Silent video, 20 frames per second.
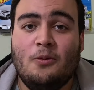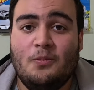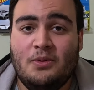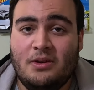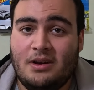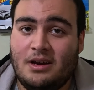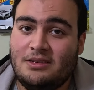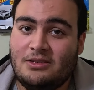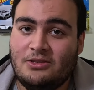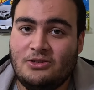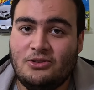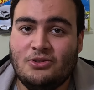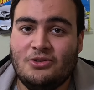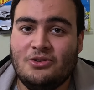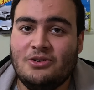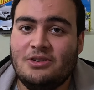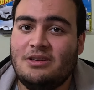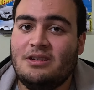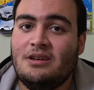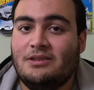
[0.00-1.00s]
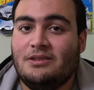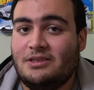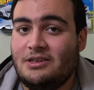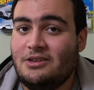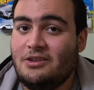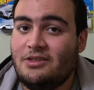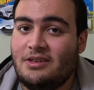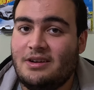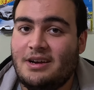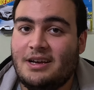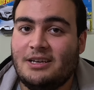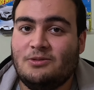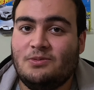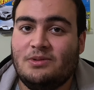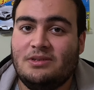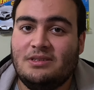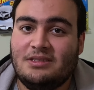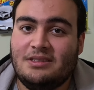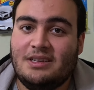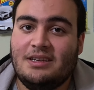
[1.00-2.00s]
Hope you guys enjoy. I'll see you in the next
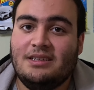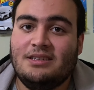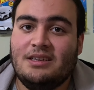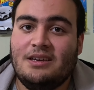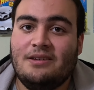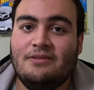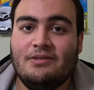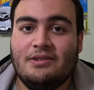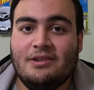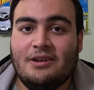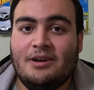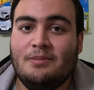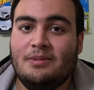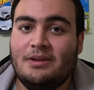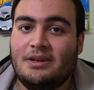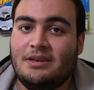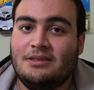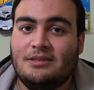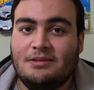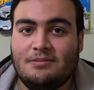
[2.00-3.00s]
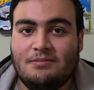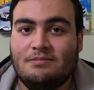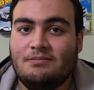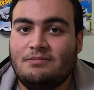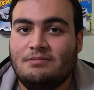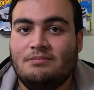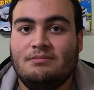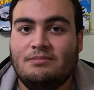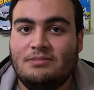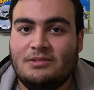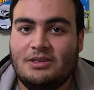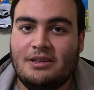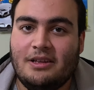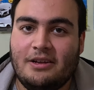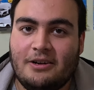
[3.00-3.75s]
one. Stay safe. God bless. See you